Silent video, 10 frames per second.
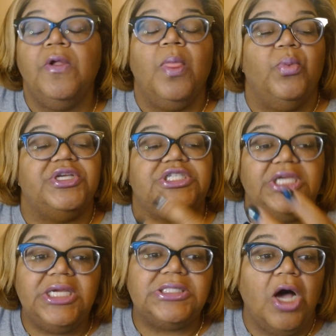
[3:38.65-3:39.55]
when
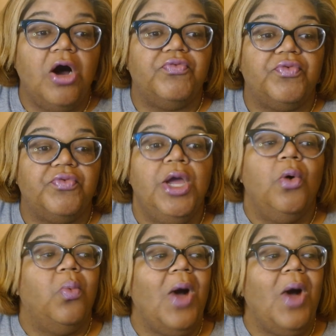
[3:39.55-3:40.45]
she's over it
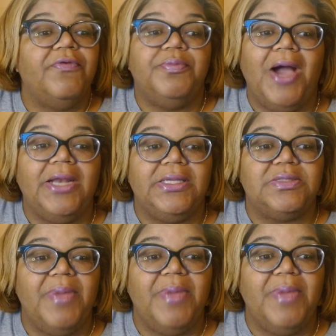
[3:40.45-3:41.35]
why everybody is
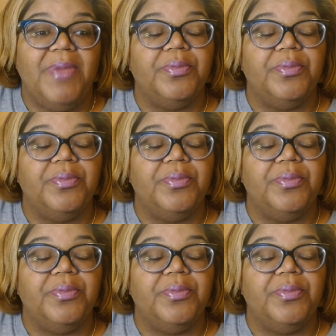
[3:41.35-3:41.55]
mad at her,